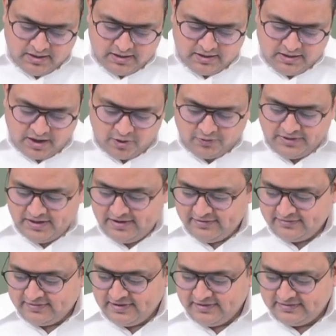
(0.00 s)
Now there
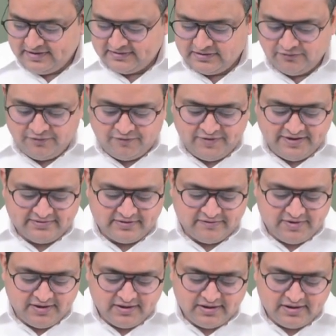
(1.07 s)
is section
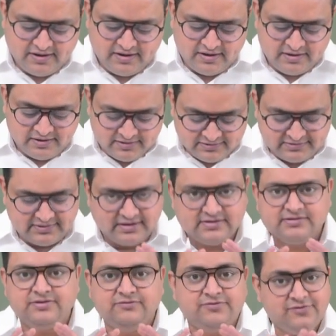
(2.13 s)
57.
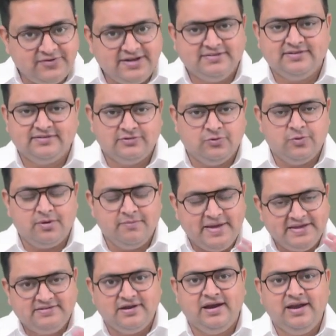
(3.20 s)
Section 56 over.
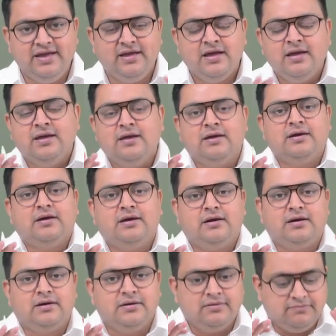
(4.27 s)
Majorly,
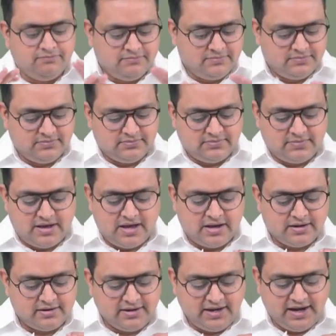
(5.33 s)
our
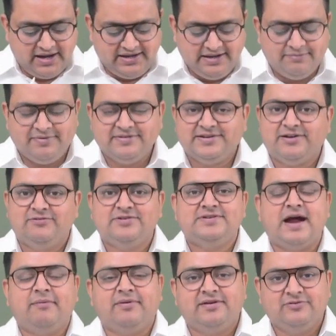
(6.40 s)
80% of the
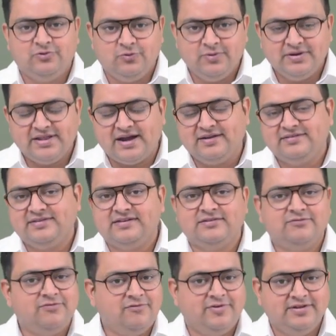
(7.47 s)
chapter is over. That is
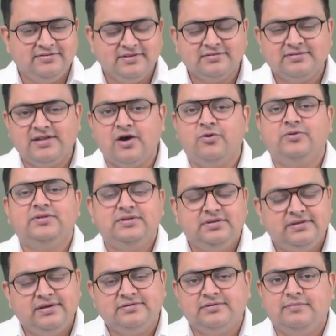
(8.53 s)
section 56. Now
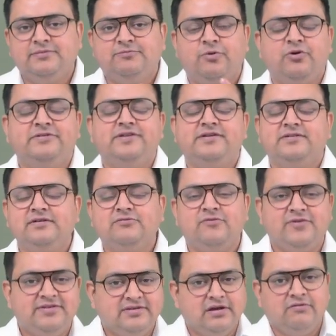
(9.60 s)
there are some small sections,
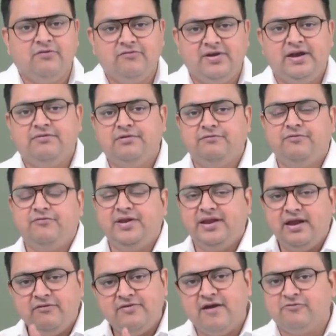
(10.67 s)
57, 58, and
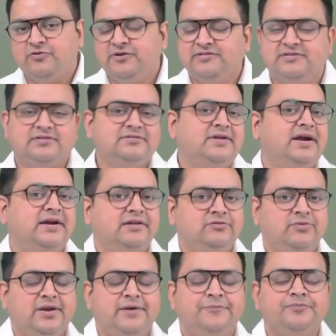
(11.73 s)
59. We have to discuss that as
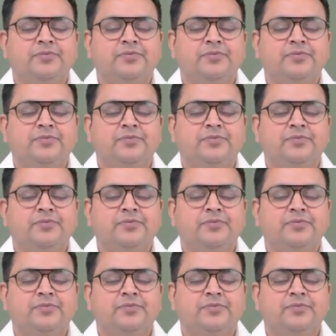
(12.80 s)
well.